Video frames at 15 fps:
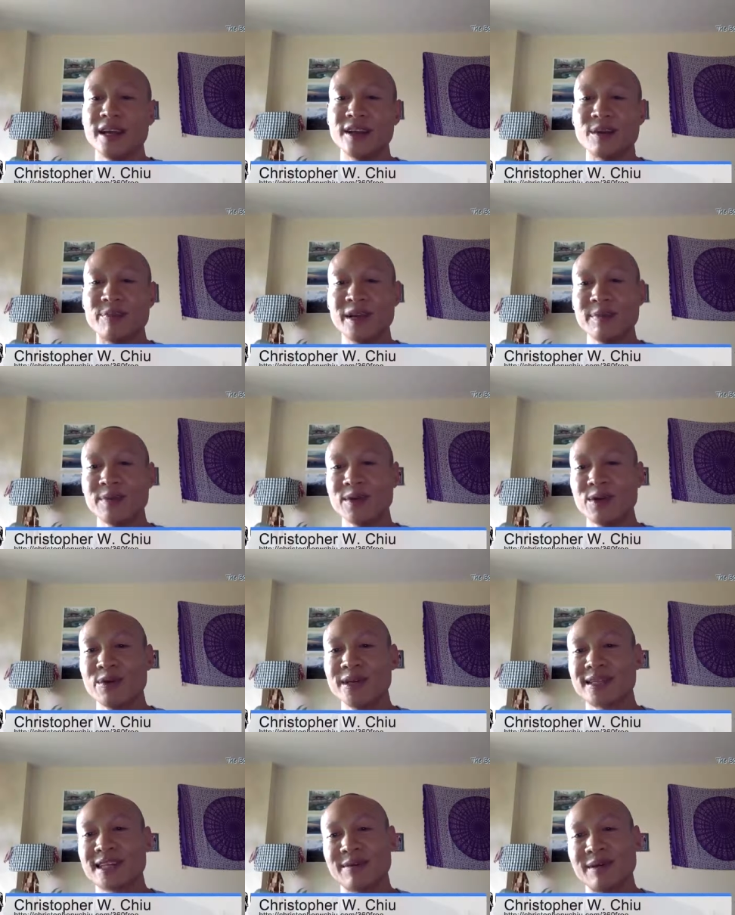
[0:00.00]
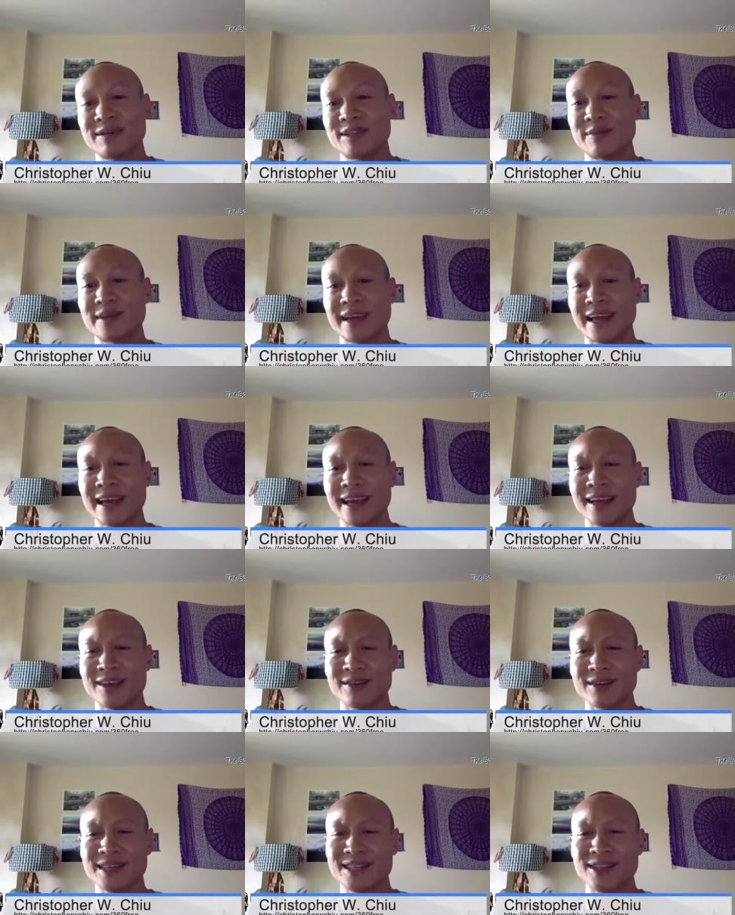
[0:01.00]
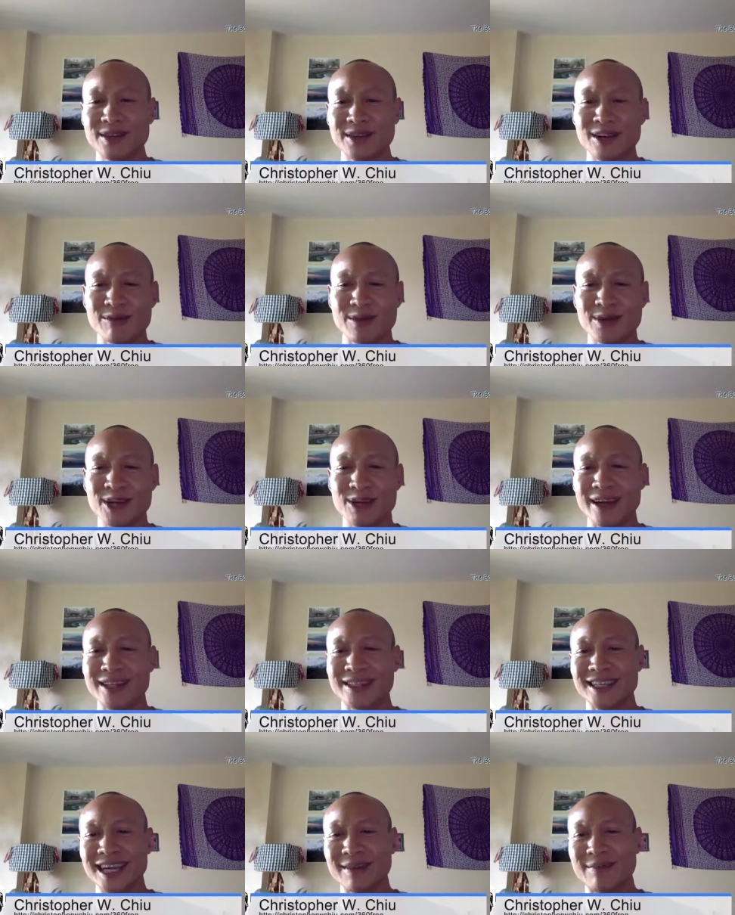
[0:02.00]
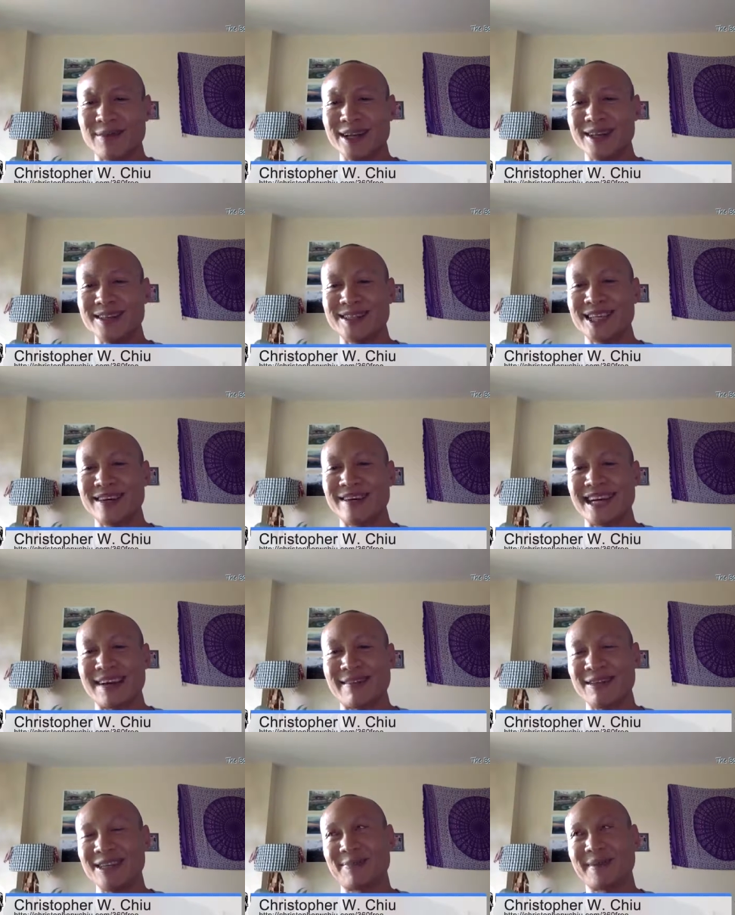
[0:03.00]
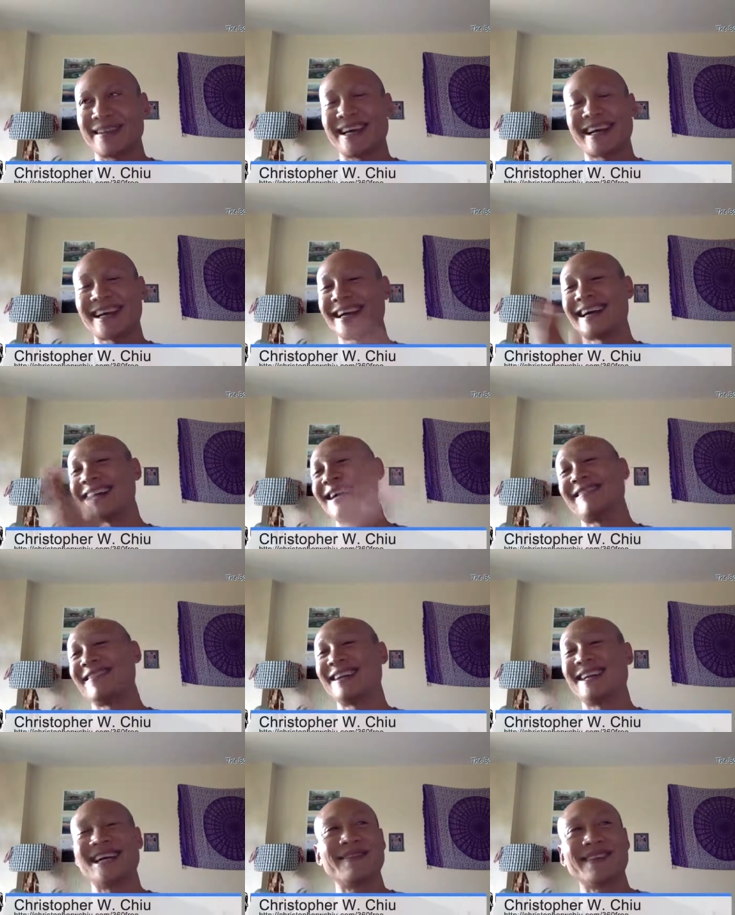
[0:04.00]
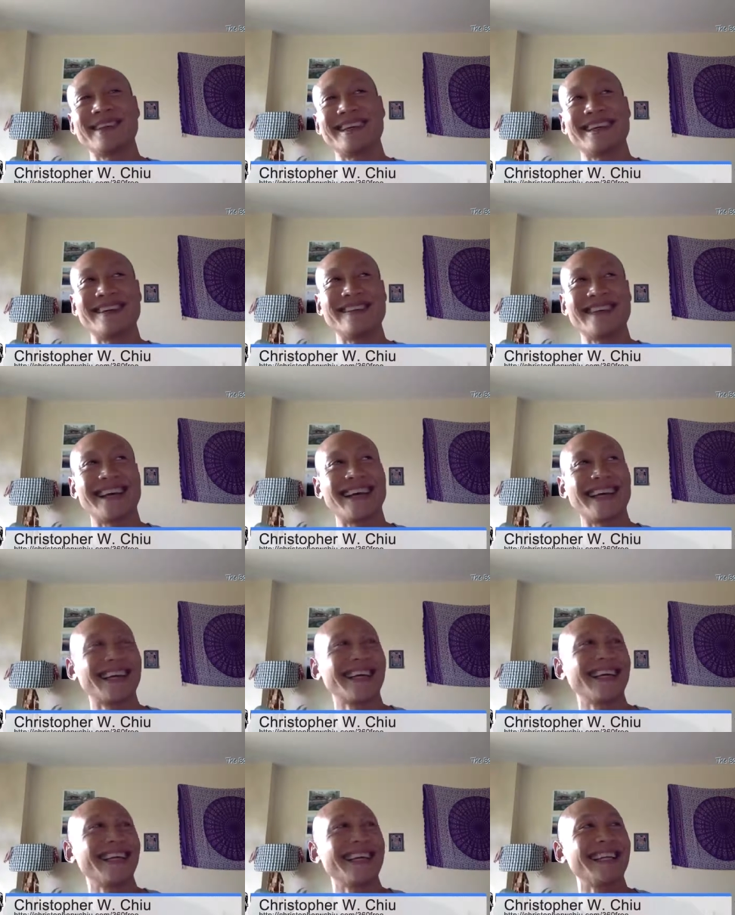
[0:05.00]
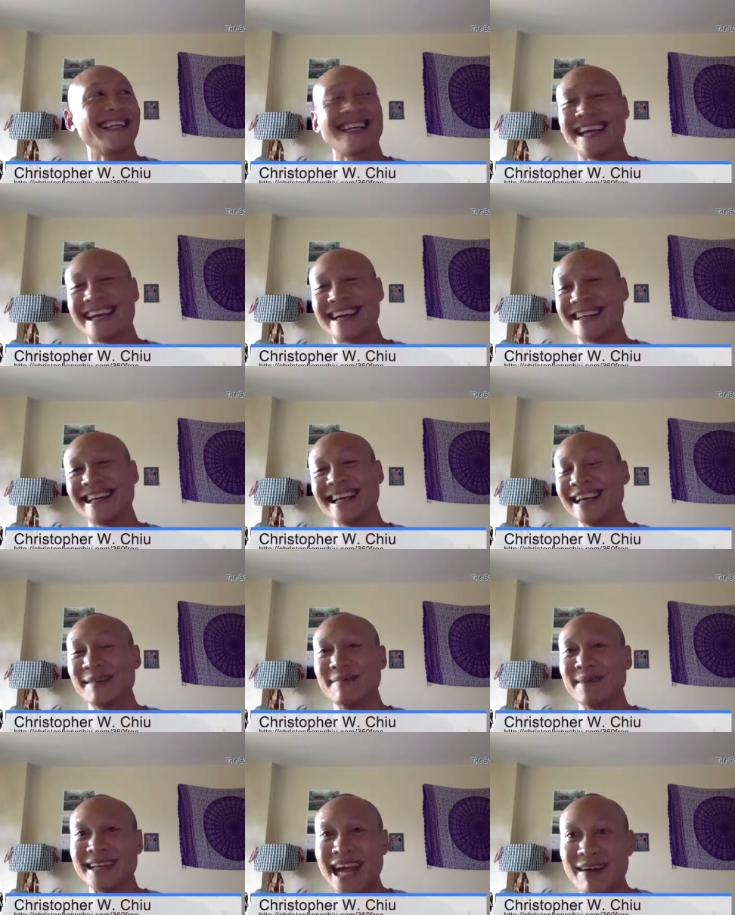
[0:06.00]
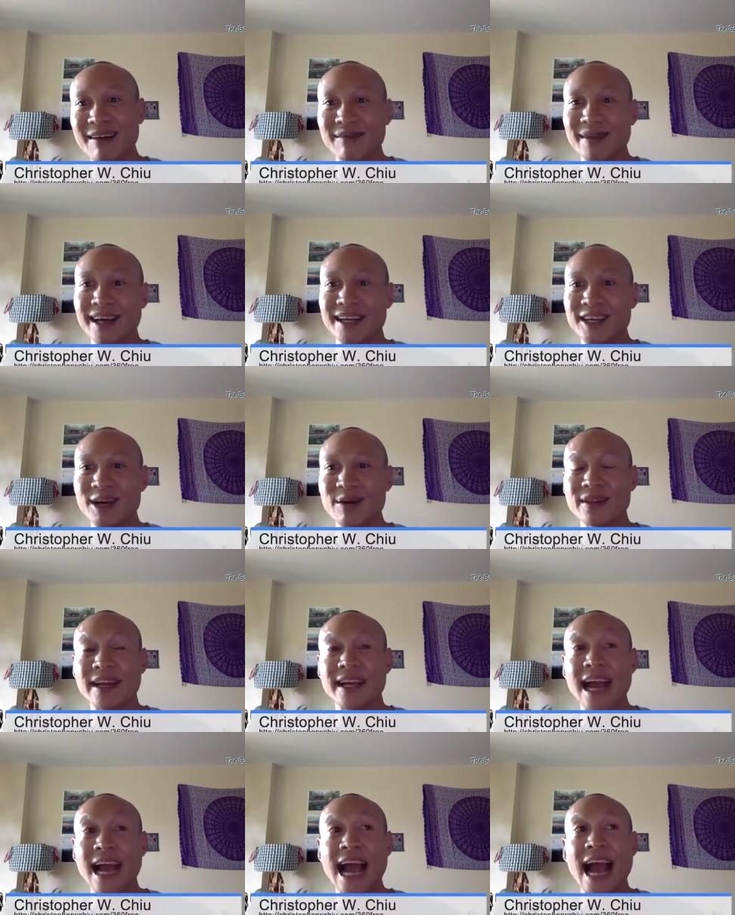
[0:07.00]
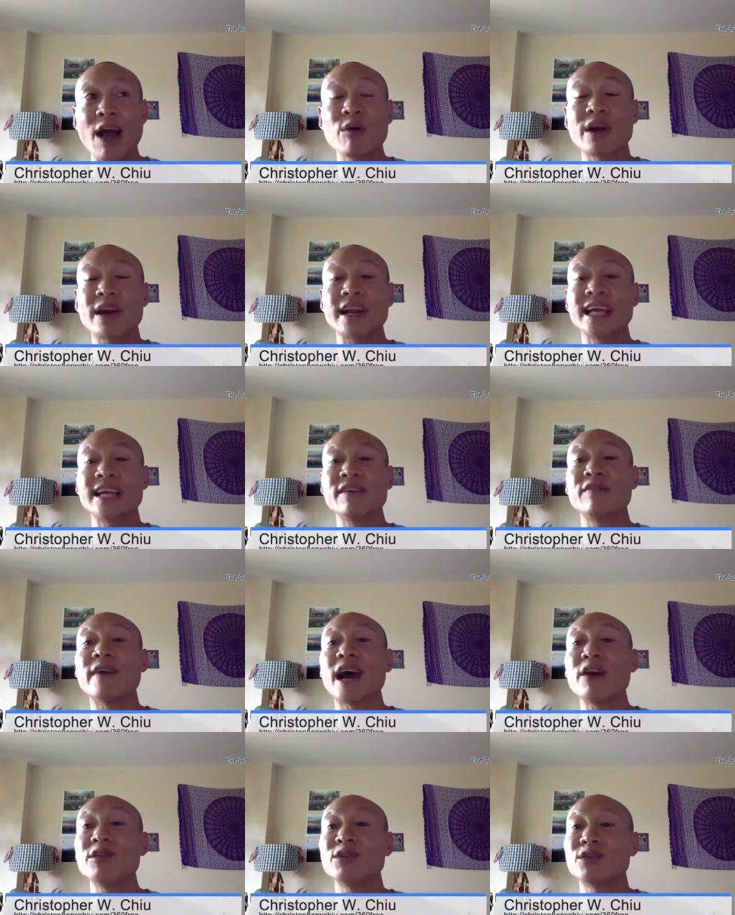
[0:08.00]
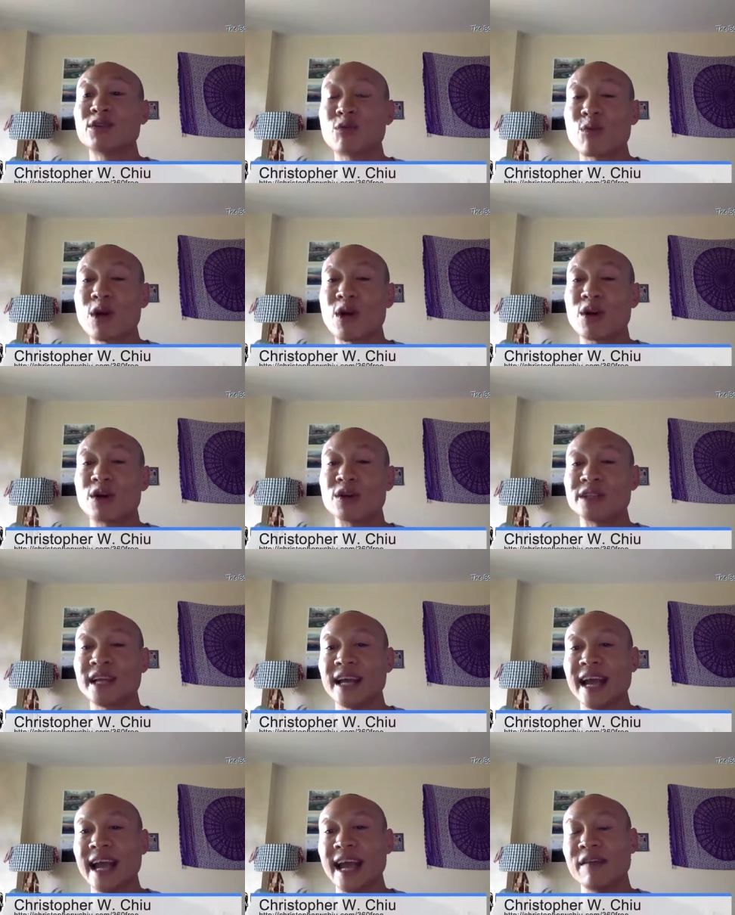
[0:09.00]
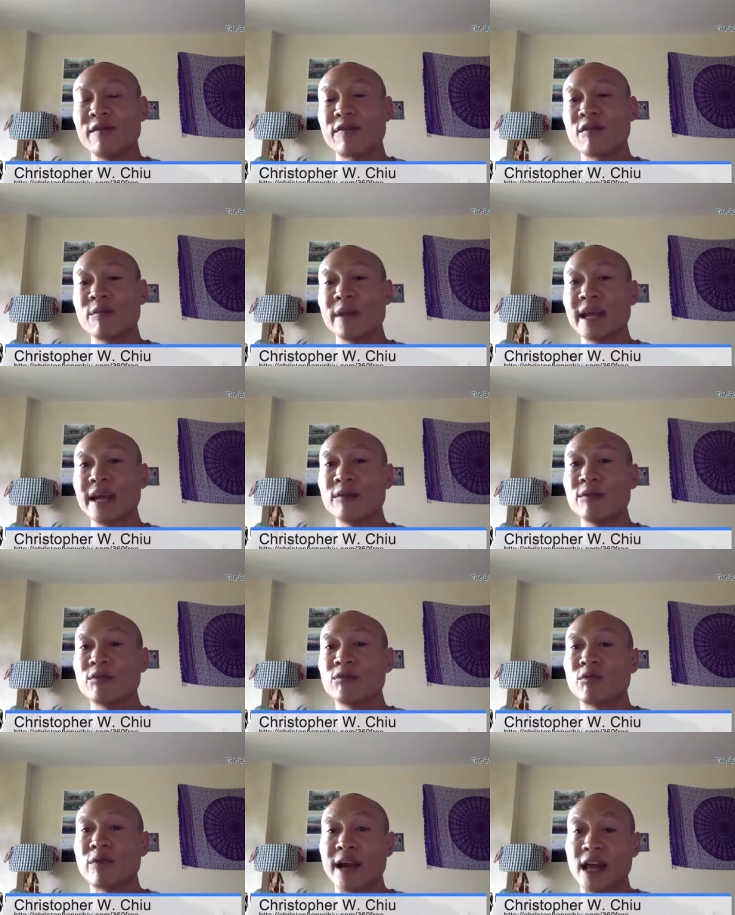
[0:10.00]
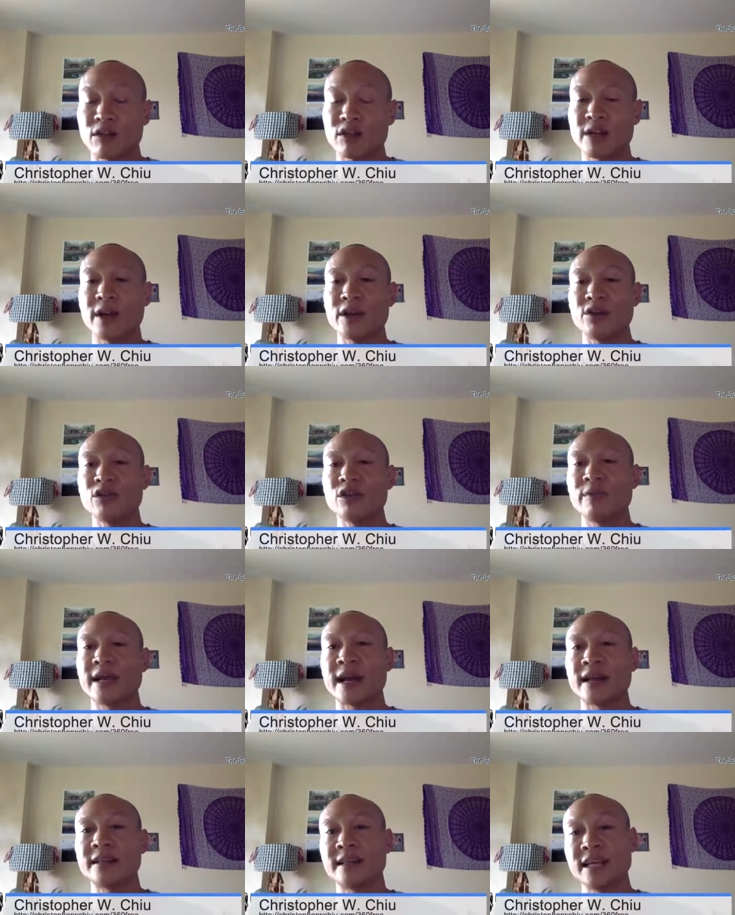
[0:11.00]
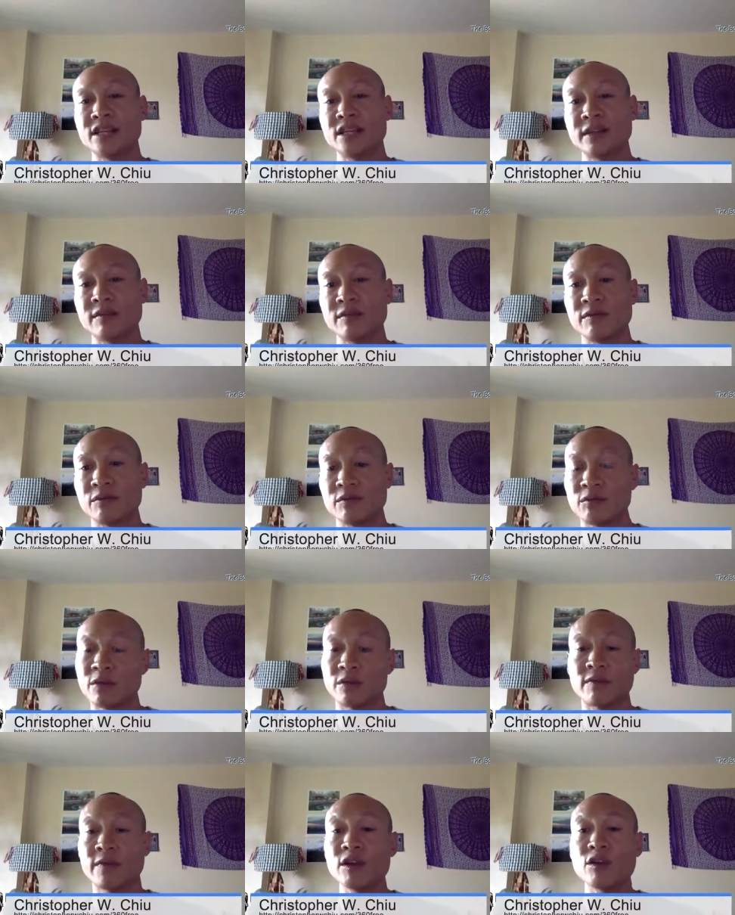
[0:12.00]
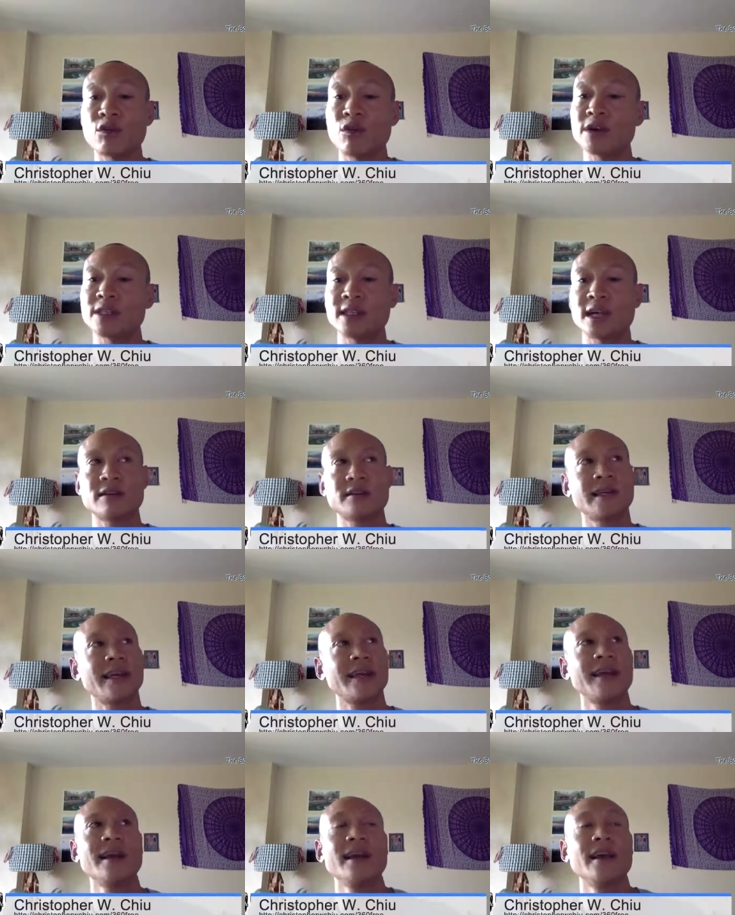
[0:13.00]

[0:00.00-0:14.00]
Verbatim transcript: You know, people always come up to me like, hey, Chris, you look in really great shape. What do you do? And I've always been like, ah, whatever, you know, like, yeah. But now I'm like, you know, like, how can I give value to the world? And for me, when I learned about Udemy, I'm teaching with video courses. I was like,